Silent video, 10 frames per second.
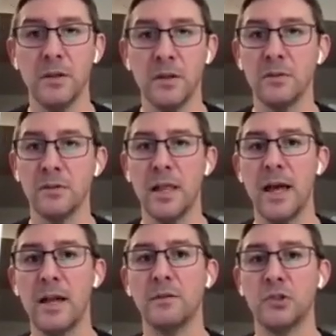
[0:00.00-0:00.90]
There's a
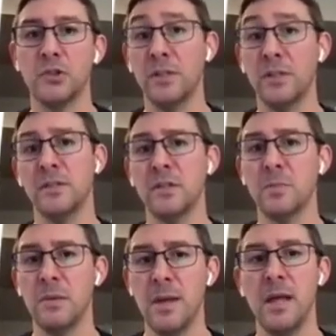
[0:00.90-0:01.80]
lot of choices to
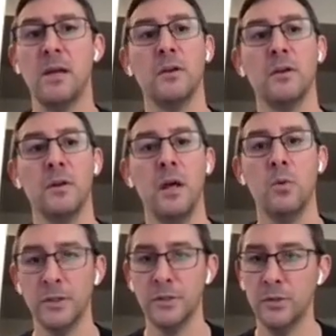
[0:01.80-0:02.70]
be made on
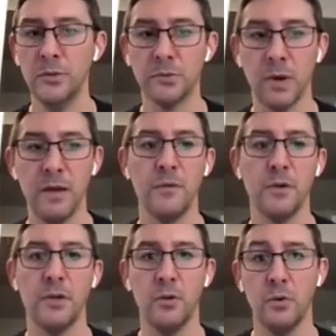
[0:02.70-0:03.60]
what tools right
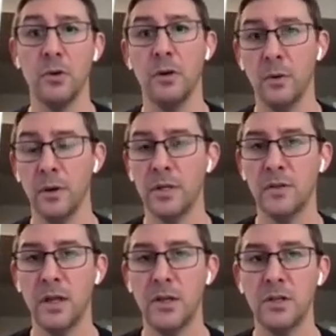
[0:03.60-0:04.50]
for your
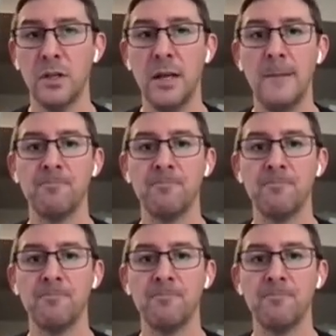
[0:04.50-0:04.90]
organization,